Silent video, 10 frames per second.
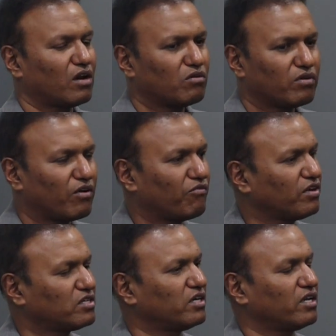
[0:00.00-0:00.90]
Now
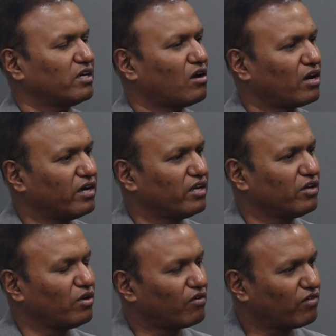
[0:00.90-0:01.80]
every city, already
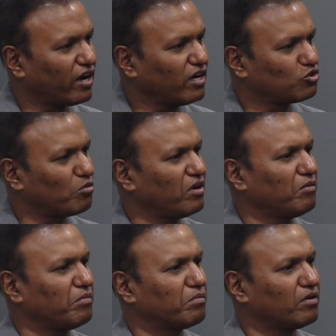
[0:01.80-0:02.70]
you have trained so many
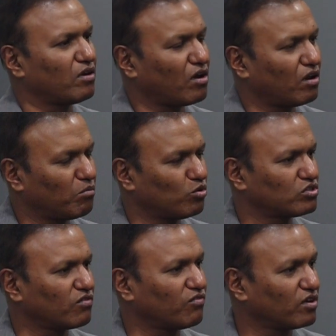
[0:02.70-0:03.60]
people,
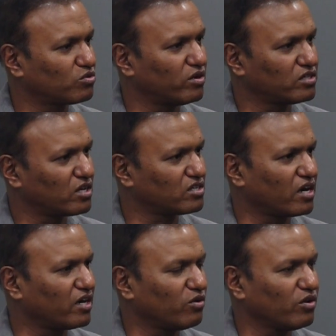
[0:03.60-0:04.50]
most of your students have
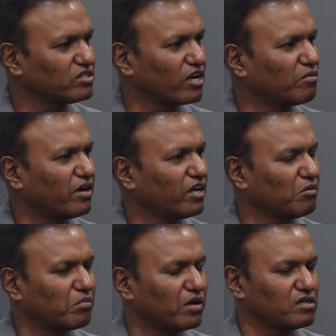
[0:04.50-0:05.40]
started doing zygomatic
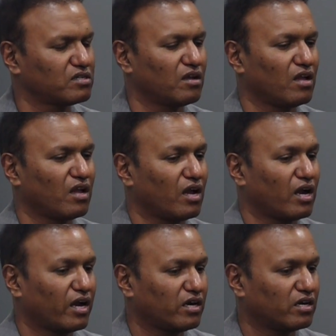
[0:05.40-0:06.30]
implants.
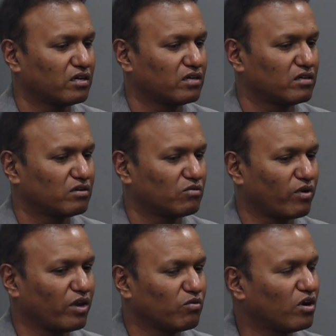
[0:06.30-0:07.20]
And
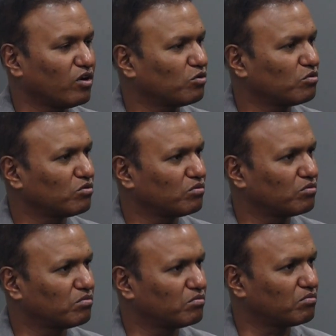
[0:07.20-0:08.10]
why you want
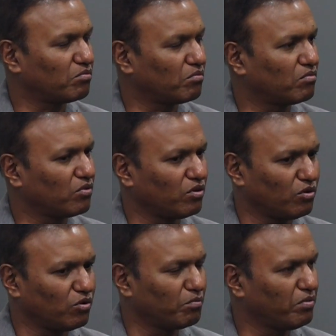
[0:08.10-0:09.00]
to,
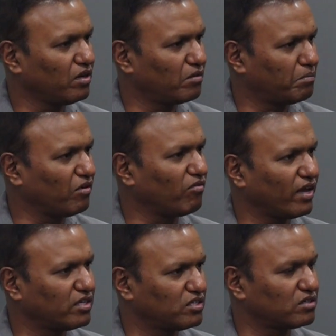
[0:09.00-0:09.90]
you be a
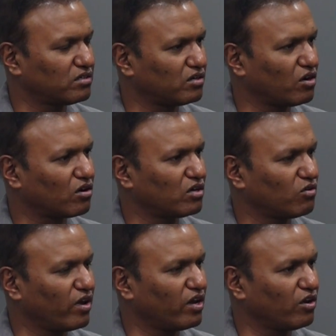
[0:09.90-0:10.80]
privileged doctor
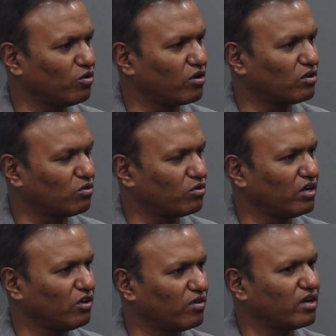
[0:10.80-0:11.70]
where you are the
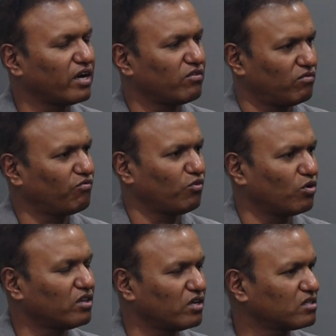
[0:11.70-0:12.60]
only one and few
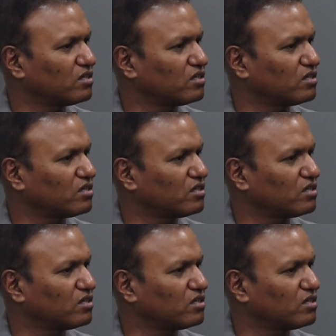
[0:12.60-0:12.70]
others,